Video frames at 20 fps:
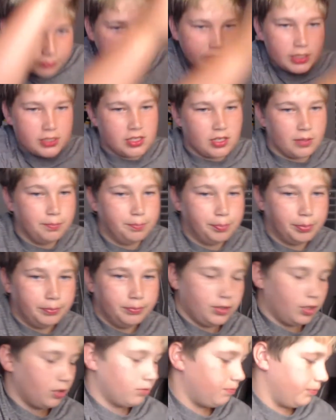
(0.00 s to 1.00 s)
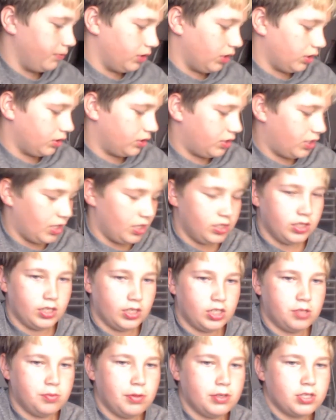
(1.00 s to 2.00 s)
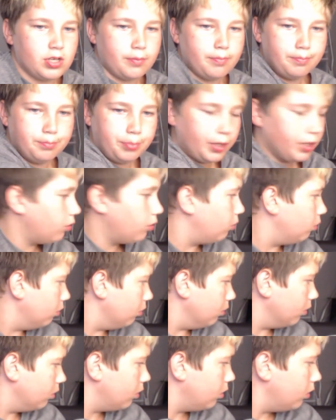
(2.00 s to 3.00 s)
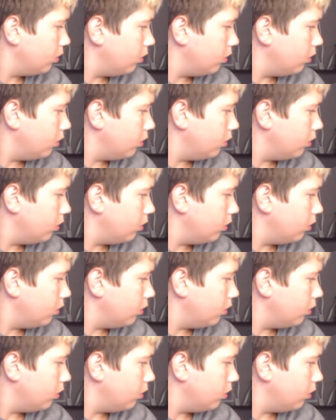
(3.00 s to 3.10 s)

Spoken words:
It smells like butthole.